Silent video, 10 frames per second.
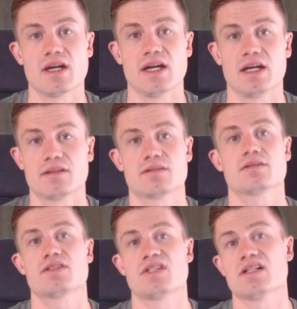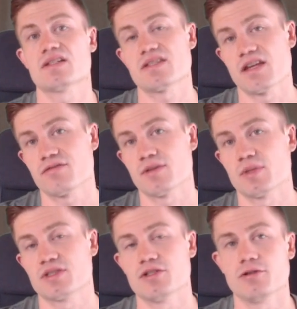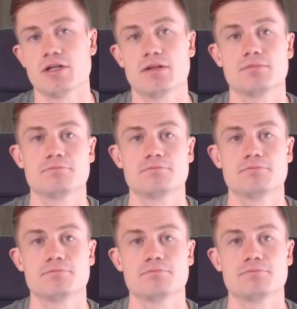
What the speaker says: and still save the material.